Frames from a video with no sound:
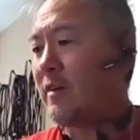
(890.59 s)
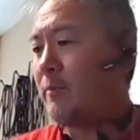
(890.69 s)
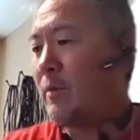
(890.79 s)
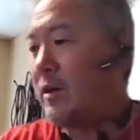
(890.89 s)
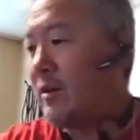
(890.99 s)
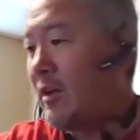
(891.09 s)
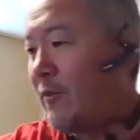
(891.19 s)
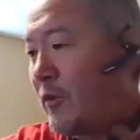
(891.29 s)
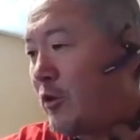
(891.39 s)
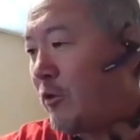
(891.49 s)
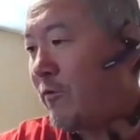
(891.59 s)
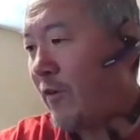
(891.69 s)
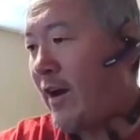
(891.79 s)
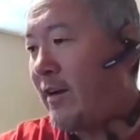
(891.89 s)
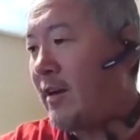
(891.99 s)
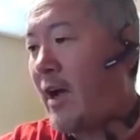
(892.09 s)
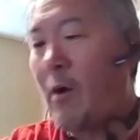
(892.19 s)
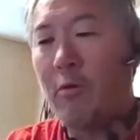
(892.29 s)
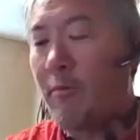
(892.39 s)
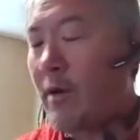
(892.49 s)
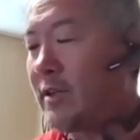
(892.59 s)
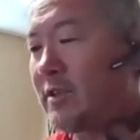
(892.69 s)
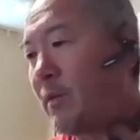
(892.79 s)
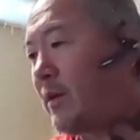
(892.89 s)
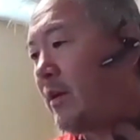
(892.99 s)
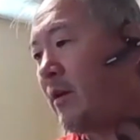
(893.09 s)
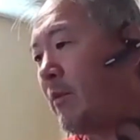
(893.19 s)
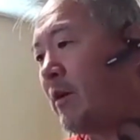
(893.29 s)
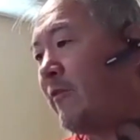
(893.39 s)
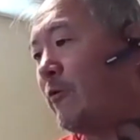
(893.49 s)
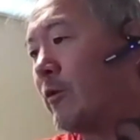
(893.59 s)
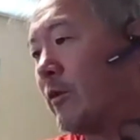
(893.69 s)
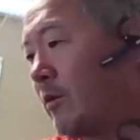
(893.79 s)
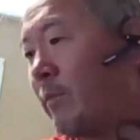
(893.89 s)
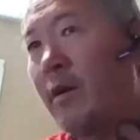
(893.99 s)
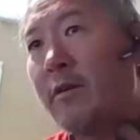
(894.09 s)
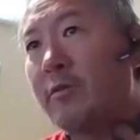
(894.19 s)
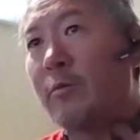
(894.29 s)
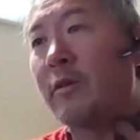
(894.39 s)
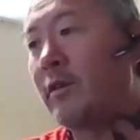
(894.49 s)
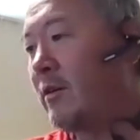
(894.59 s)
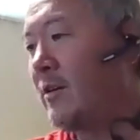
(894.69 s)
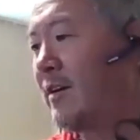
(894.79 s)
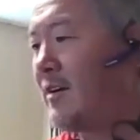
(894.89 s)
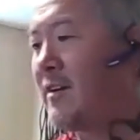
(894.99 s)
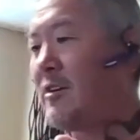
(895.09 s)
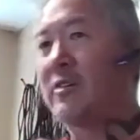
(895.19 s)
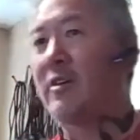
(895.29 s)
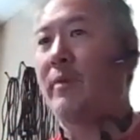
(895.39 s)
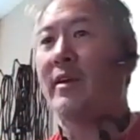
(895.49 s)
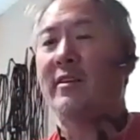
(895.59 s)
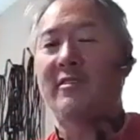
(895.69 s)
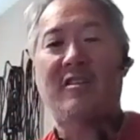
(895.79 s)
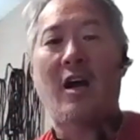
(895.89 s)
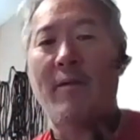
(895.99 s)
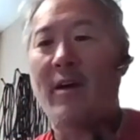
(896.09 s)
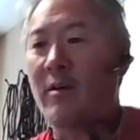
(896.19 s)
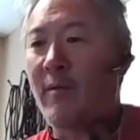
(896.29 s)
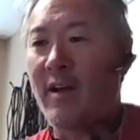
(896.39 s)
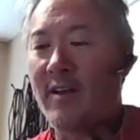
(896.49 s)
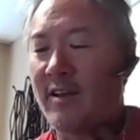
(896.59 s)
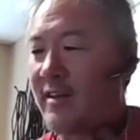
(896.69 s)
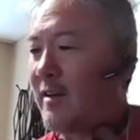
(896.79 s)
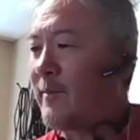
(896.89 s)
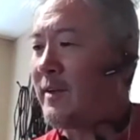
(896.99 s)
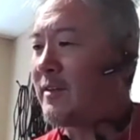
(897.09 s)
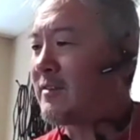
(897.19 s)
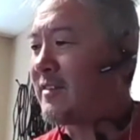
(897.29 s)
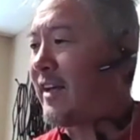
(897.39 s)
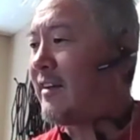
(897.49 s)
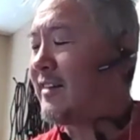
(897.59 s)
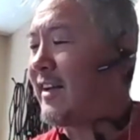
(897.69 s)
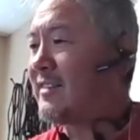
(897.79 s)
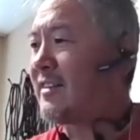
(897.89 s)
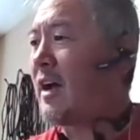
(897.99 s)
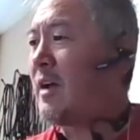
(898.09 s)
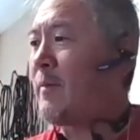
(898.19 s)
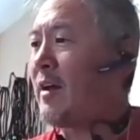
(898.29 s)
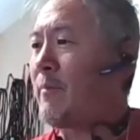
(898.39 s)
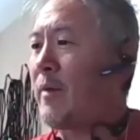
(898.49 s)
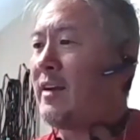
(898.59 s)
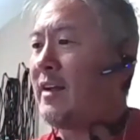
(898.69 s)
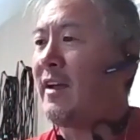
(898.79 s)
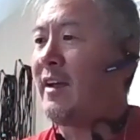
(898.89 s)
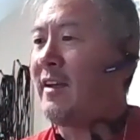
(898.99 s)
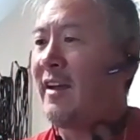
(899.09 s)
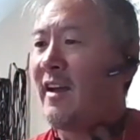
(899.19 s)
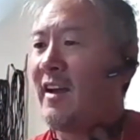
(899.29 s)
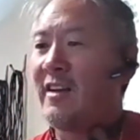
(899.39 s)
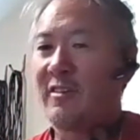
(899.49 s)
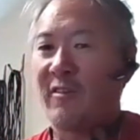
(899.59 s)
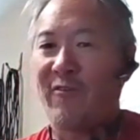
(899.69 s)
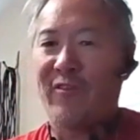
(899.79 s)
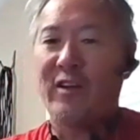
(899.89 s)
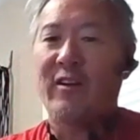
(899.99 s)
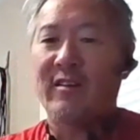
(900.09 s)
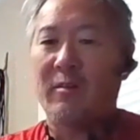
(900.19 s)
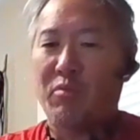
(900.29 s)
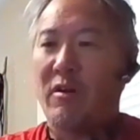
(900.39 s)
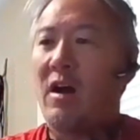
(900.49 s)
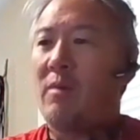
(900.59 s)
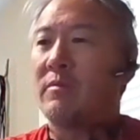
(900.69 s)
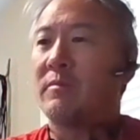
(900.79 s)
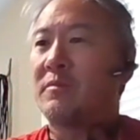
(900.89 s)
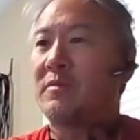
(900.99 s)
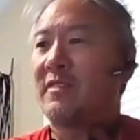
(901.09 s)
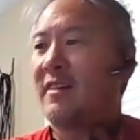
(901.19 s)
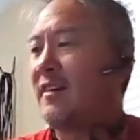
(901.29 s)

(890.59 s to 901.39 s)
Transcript: But if you do find it, I wouldn't mind spending the money for it, to be honest with you, because I mean it's time out of my. I mean it takes time out of my day to figure out the problems.